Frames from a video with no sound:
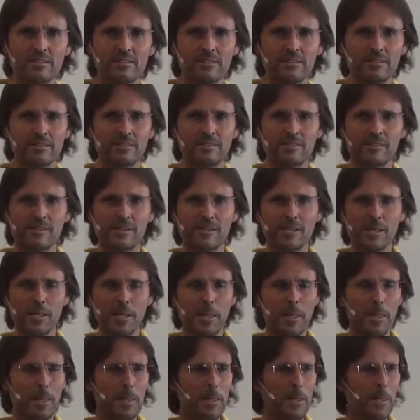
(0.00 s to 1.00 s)

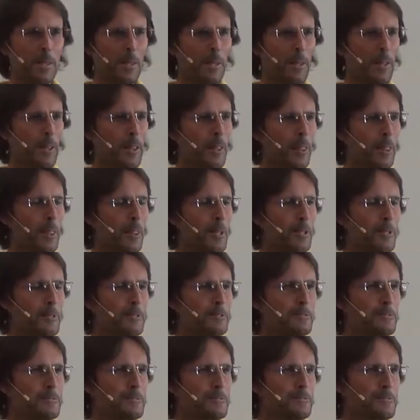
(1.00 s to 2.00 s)

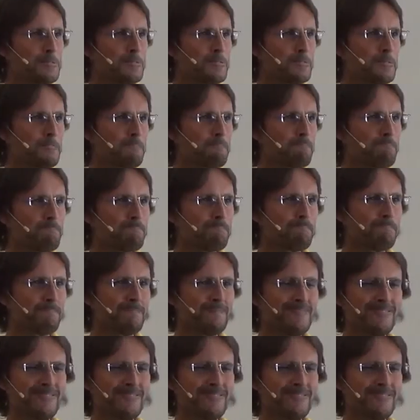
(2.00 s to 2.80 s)
No one is speaking in this clip.